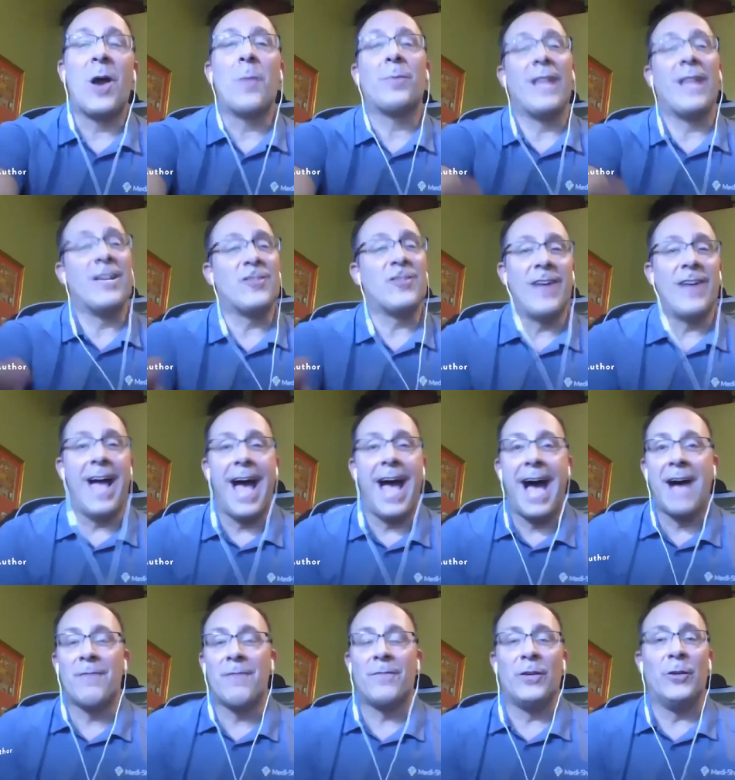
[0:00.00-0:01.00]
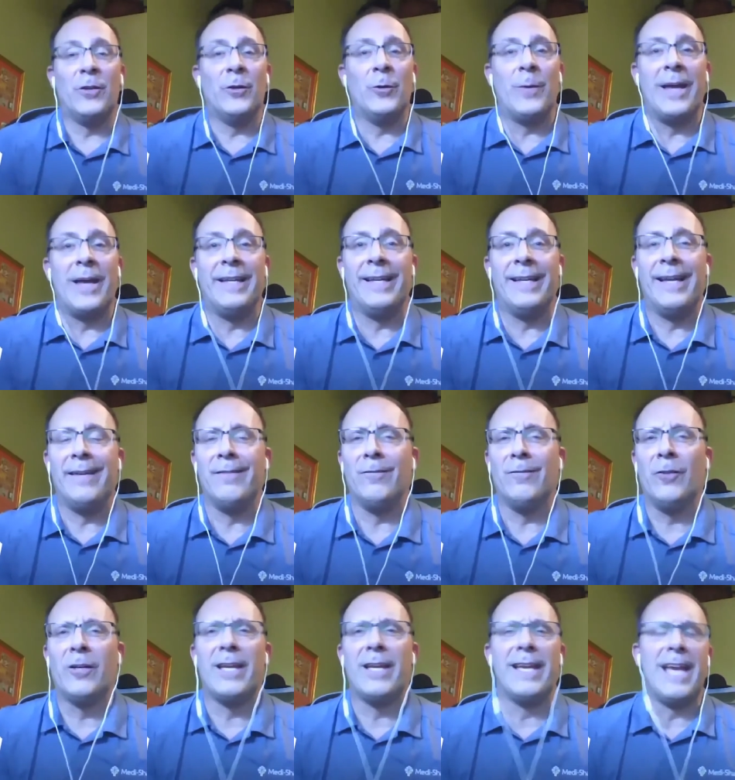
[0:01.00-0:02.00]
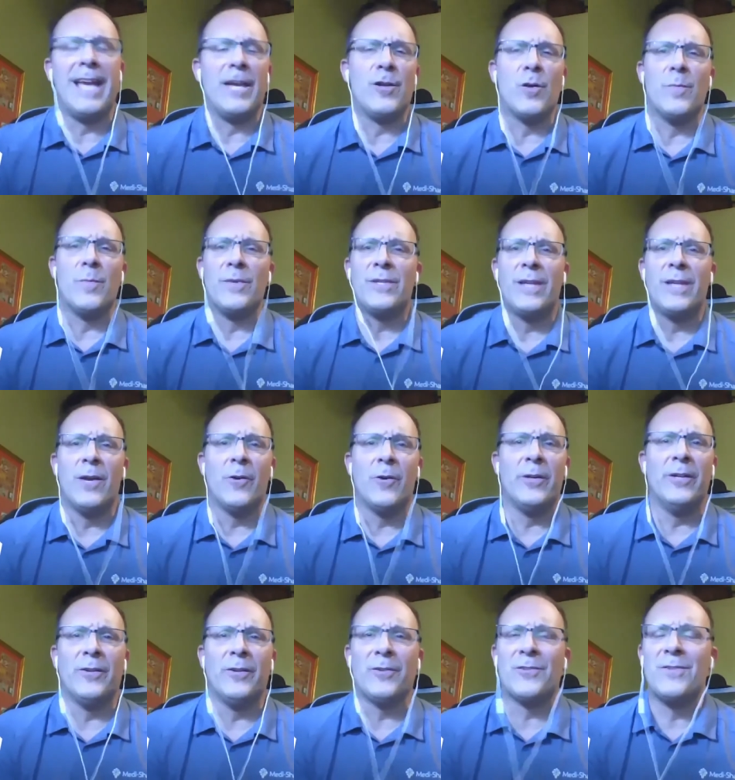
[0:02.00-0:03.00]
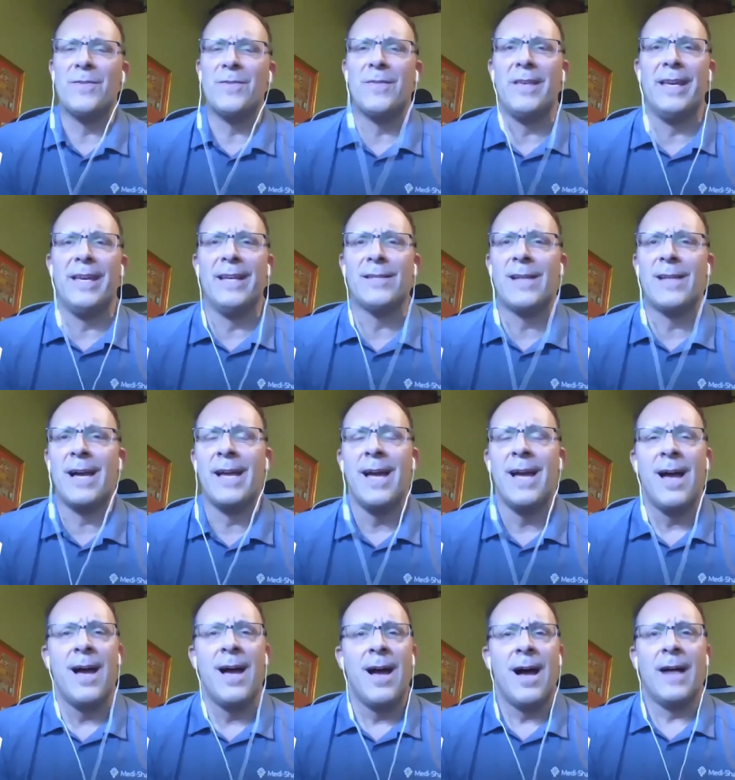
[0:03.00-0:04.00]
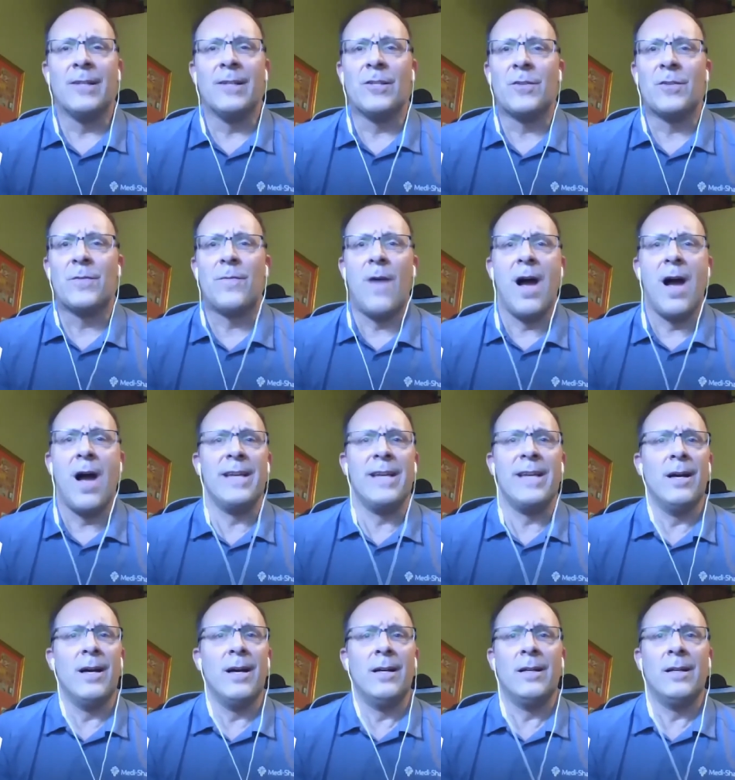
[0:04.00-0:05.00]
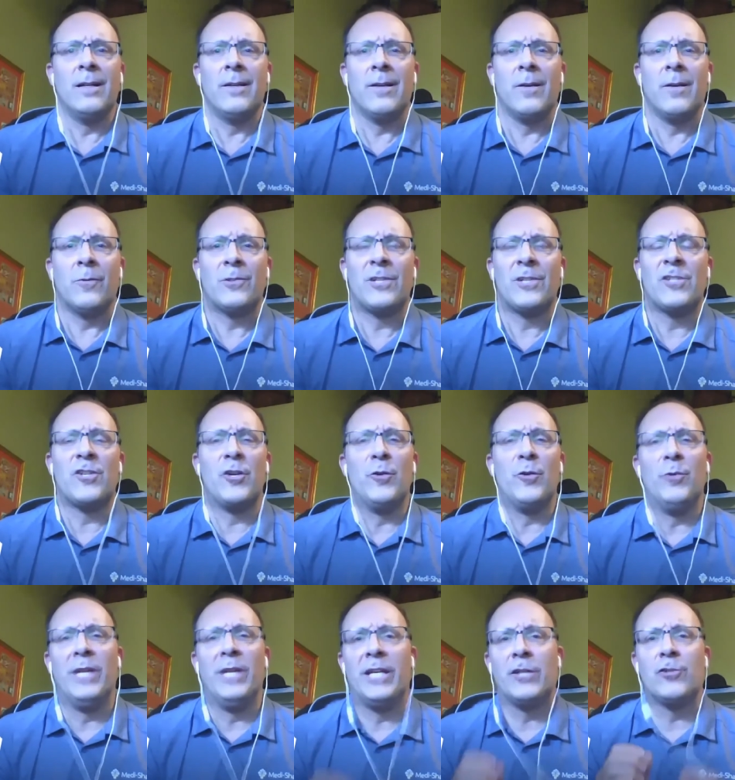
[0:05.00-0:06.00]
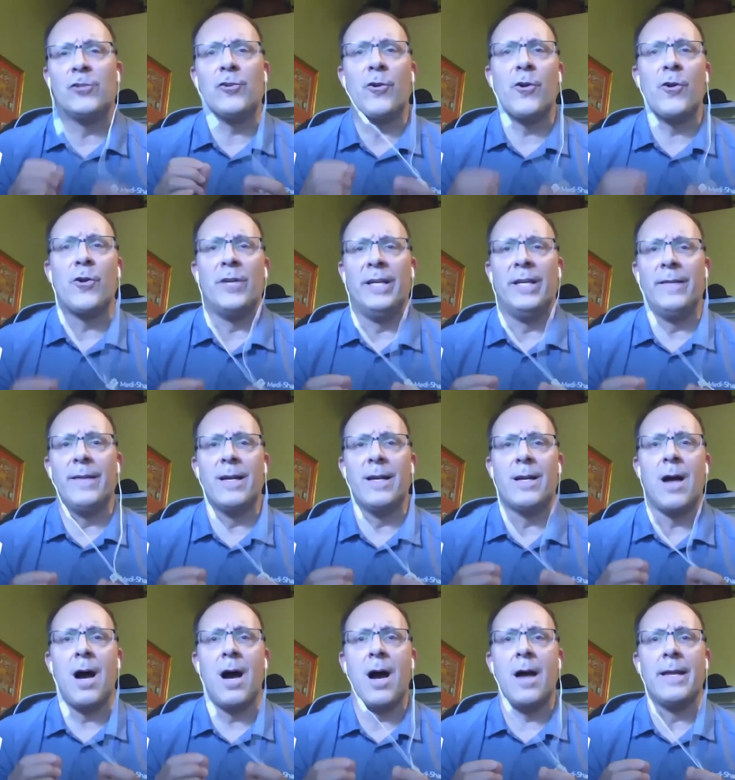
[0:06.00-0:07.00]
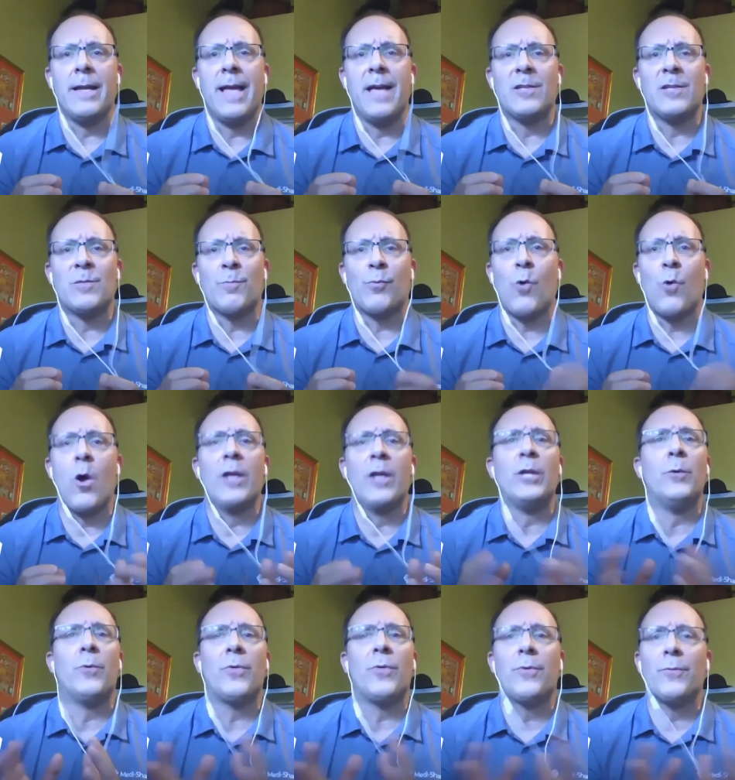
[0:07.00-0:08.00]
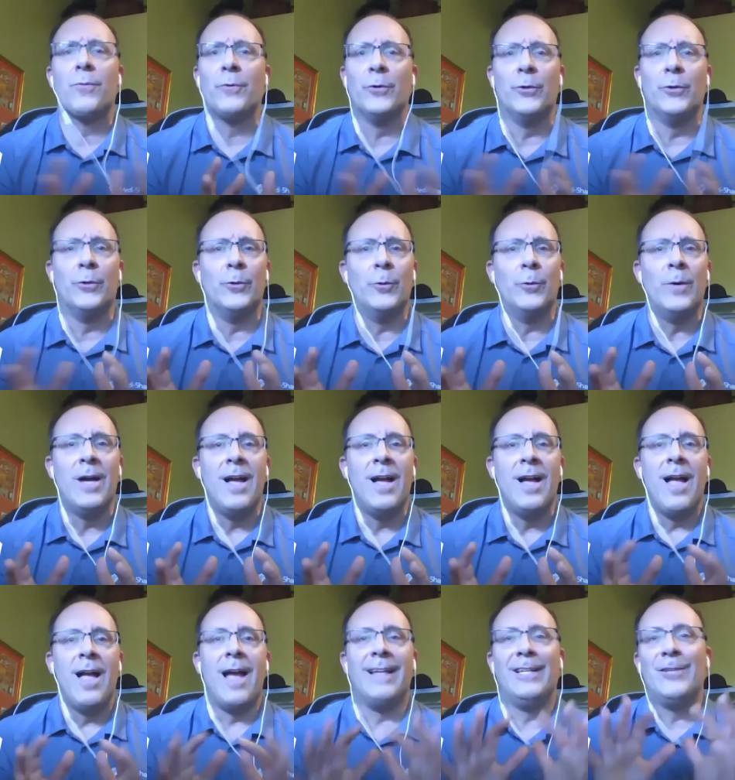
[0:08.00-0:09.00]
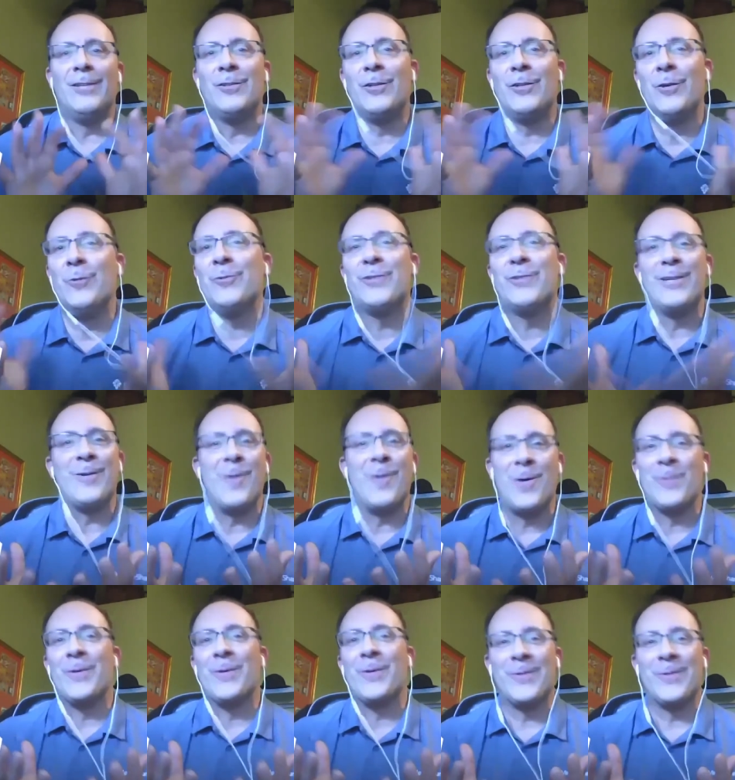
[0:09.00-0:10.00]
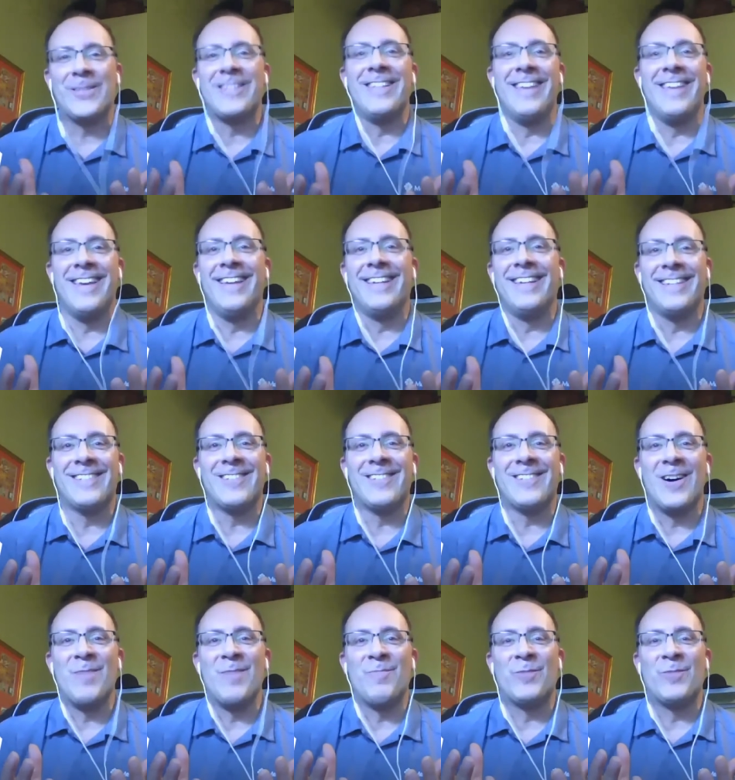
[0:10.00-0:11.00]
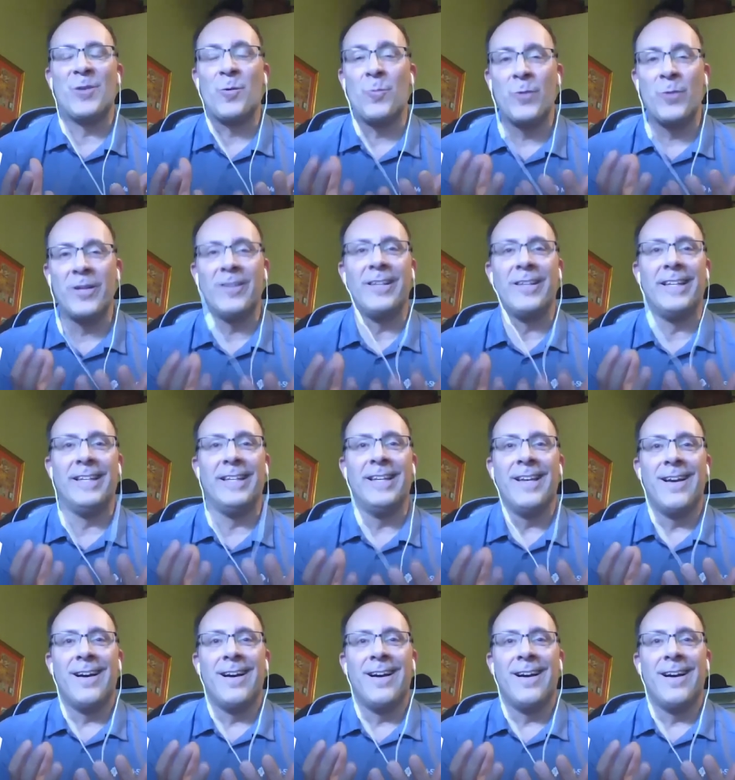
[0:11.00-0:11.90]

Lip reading: our pleasure to have you. And looking at your materials and things, I just find such a unique journey that God has brought you through, and He's using all those things to really